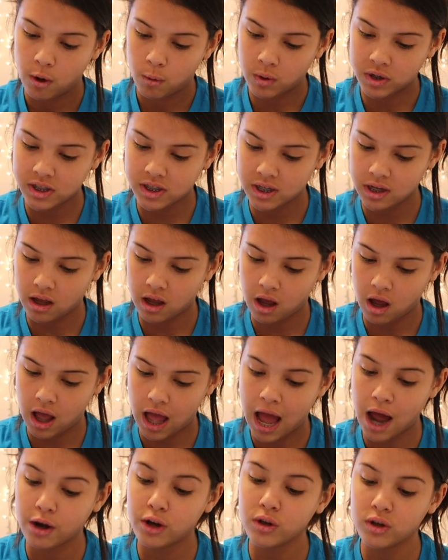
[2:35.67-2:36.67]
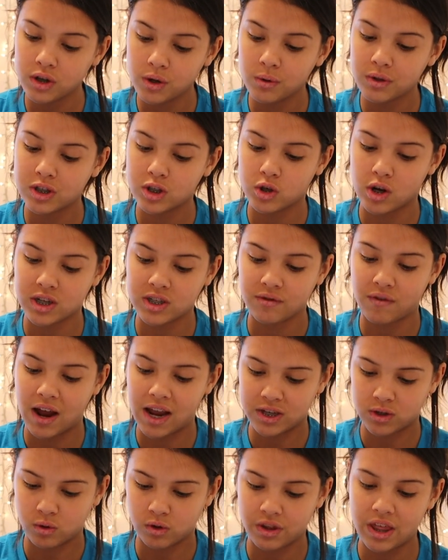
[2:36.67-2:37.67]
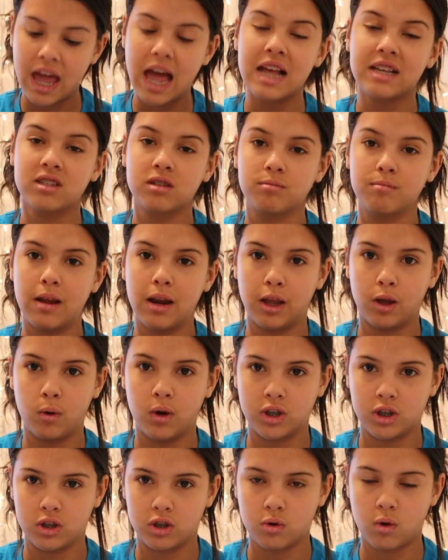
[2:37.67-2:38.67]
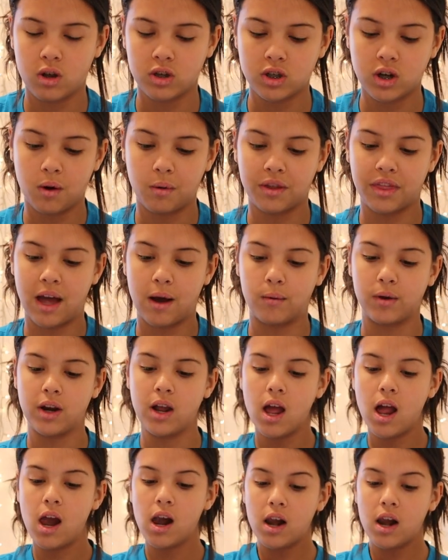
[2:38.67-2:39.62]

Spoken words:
They asked many questions, so I'll start with that one.